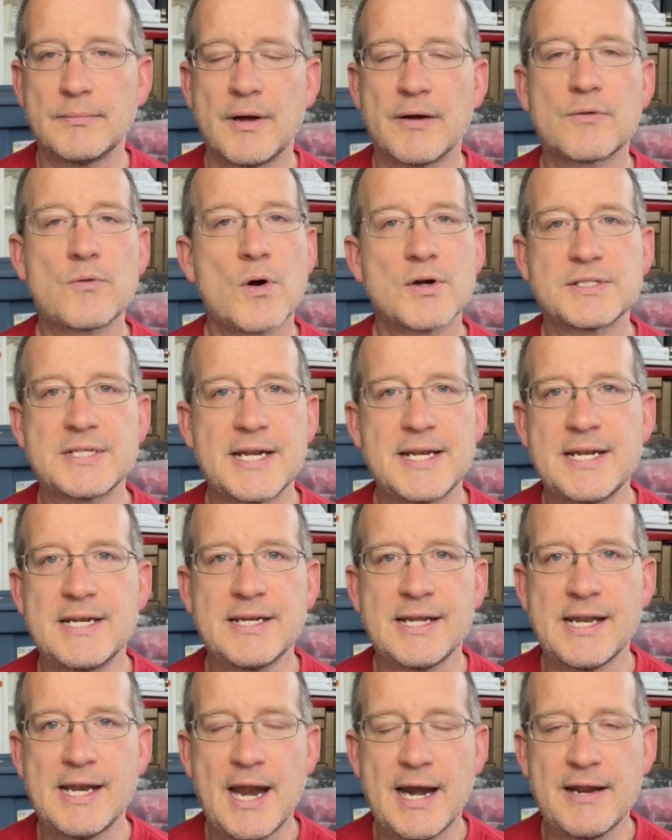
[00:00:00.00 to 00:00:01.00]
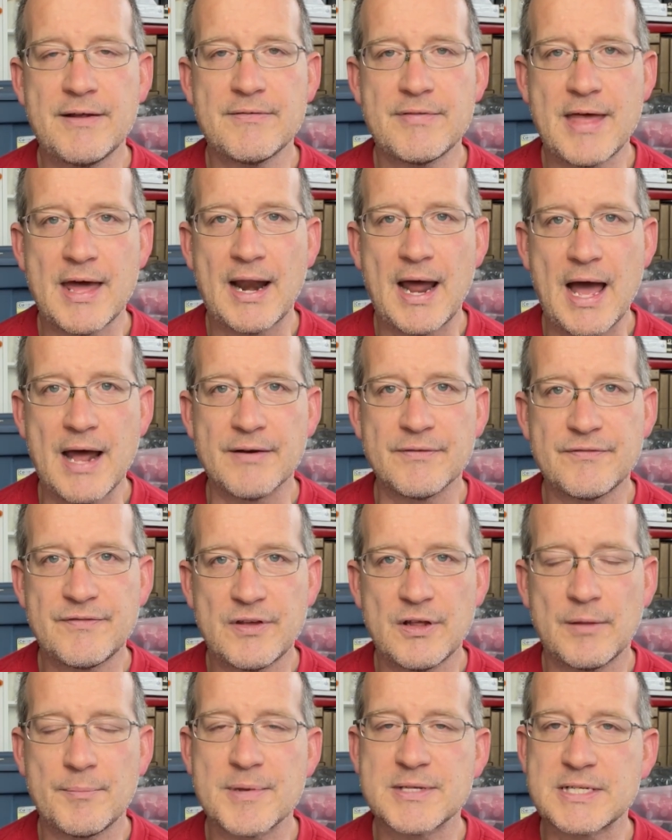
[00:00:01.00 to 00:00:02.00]
Of course, I didn't get any of that on
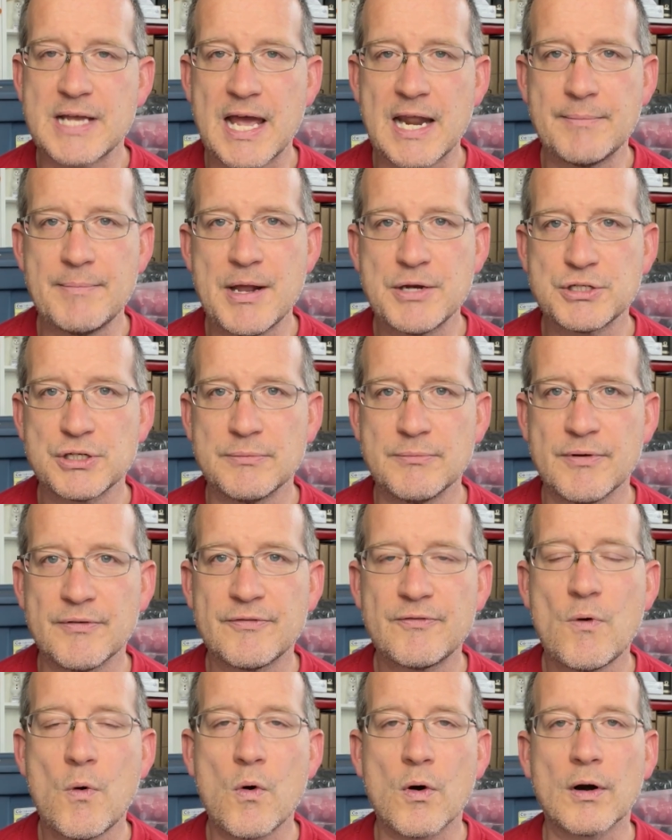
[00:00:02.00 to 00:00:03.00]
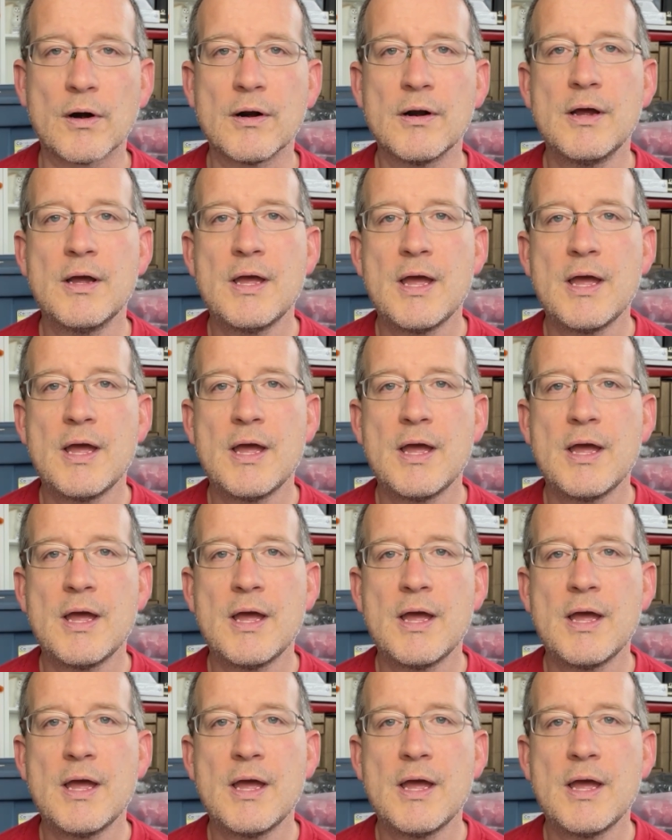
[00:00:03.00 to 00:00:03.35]
film, as I had mentioned before,